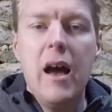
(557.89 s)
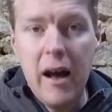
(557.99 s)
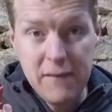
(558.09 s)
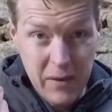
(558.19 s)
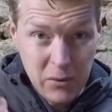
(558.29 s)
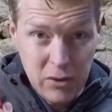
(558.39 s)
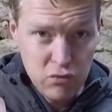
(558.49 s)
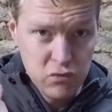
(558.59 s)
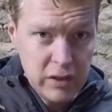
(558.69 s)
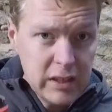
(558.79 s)
I found it
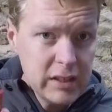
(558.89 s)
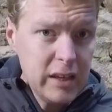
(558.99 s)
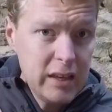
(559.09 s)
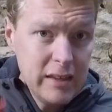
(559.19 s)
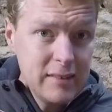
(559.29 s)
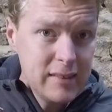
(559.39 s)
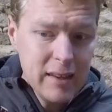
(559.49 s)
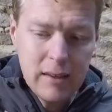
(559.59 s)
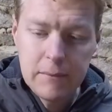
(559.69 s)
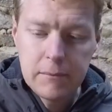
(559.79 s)
really easy
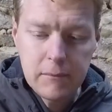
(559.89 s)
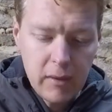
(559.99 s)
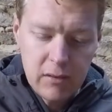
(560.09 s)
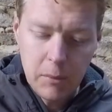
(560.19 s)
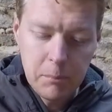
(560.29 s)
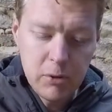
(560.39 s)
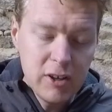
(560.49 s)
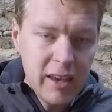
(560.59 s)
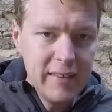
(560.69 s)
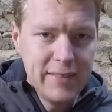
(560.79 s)
to plug
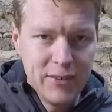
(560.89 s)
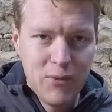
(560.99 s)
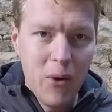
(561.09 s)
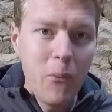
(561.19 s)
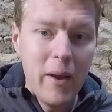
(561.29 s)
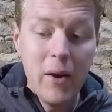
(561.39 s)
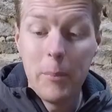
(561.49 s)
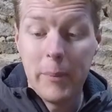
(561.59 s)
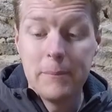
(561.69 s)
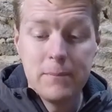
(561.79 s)
it in the wrong way
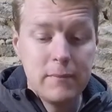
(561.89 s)
up